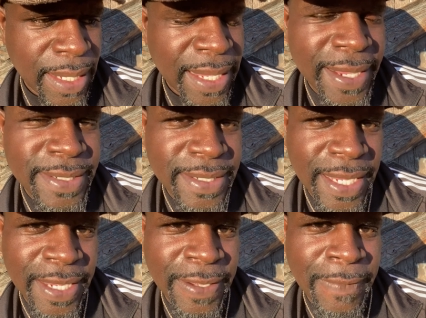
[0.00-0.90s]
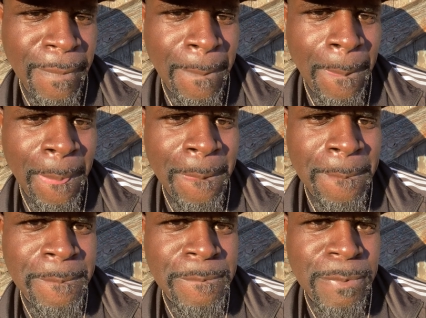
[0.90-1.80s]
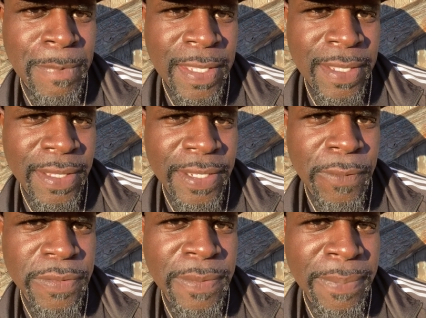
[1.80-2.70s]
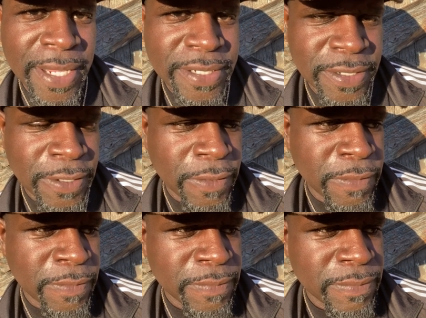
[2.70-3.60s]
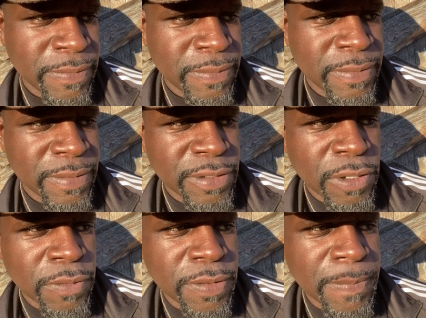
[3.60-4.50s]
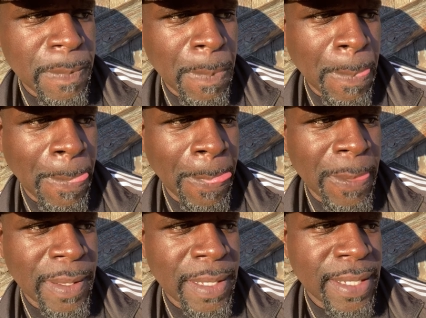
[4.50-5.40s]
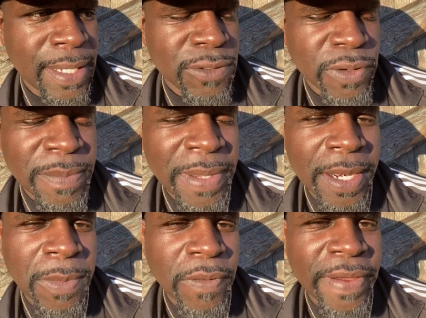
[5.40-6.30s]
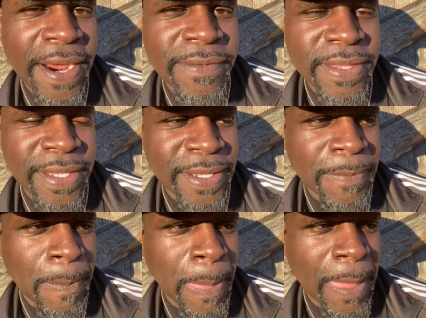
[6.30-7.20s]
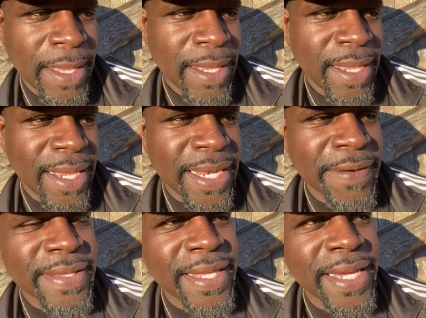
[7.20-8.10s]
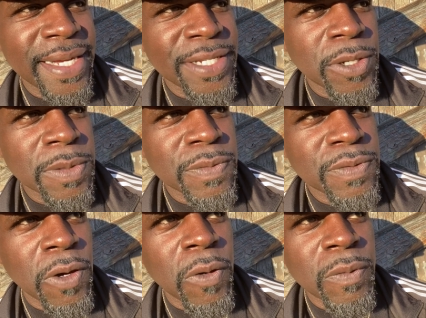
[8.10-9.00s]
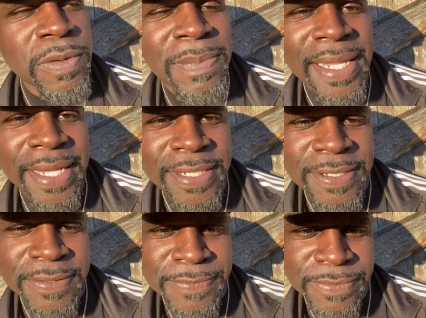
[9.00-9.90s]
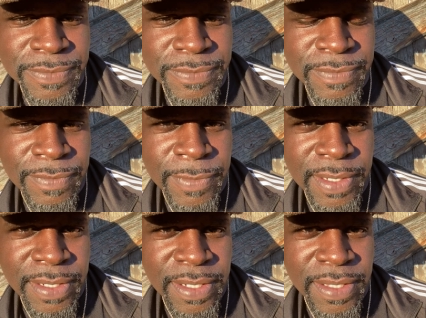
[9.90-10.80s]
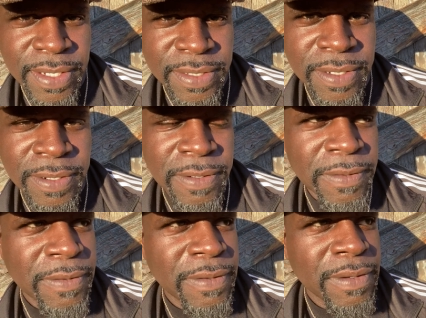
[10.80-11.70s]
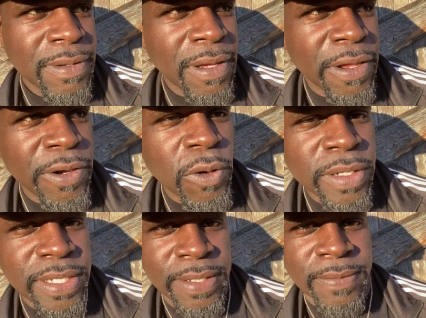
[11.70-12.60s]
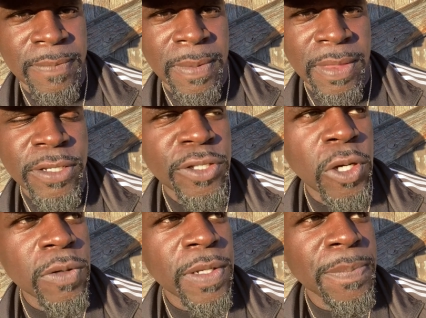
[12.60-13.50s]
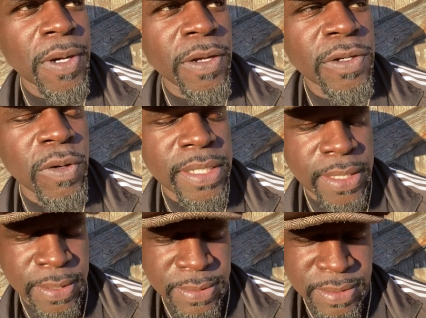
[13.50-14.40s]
had seen that there was a blessing on Joseph. So he made him over everything and everything that Joseph old was blessed. There's a anointing, the Joseph anointing.